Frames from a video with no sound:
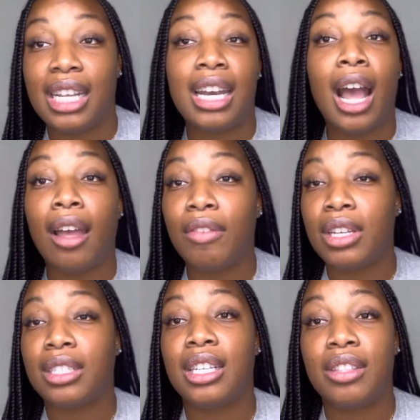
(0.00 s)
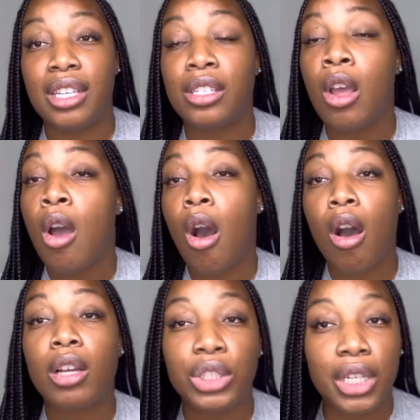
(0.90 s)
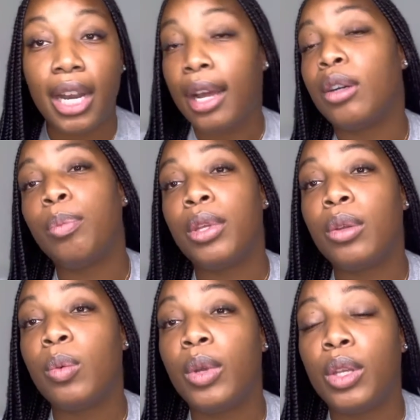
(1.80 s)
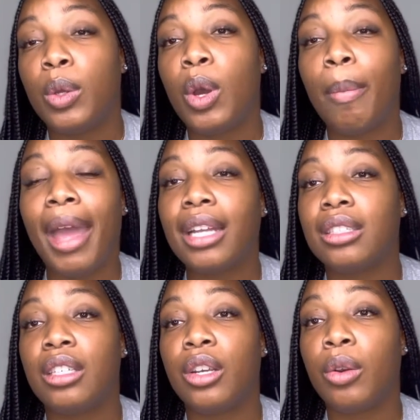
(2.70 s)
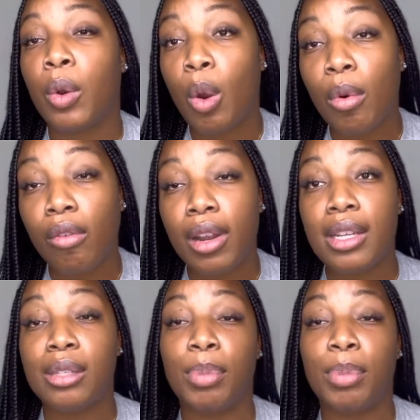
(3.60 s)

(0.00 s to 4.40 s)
and obviously this all should help you when you go back to your normal runs,